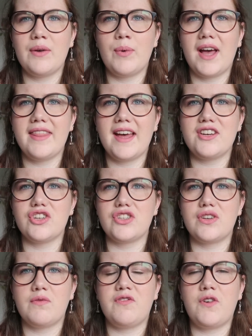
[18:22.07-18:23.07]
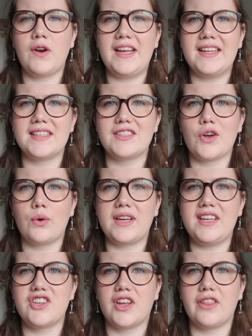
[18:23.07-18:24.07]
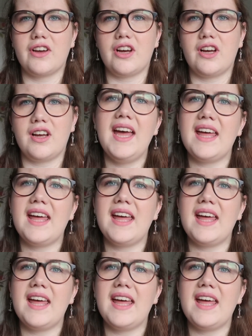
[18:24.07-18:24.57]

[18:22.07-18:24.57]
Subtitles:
where they're just fully insulting each other.